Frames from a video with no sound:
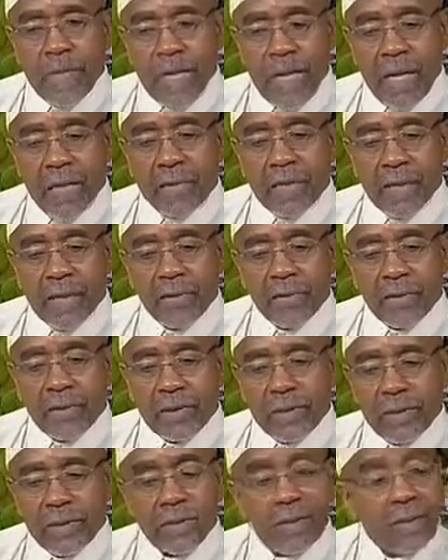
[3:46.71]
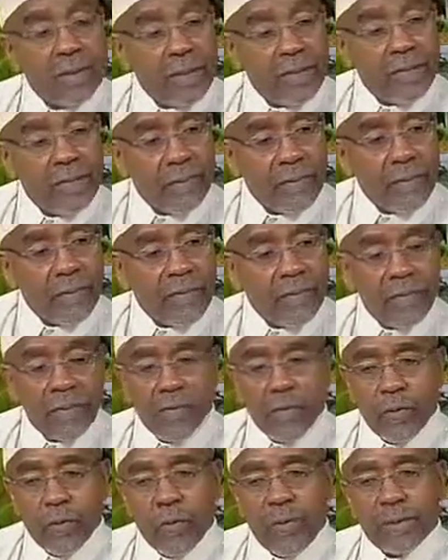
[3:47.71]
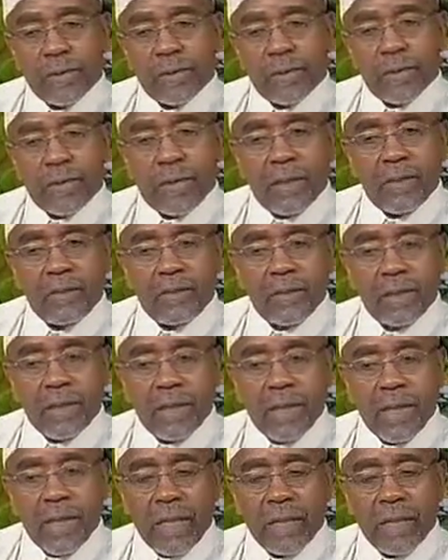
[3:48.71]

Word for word: But our culture is different from the Western culture,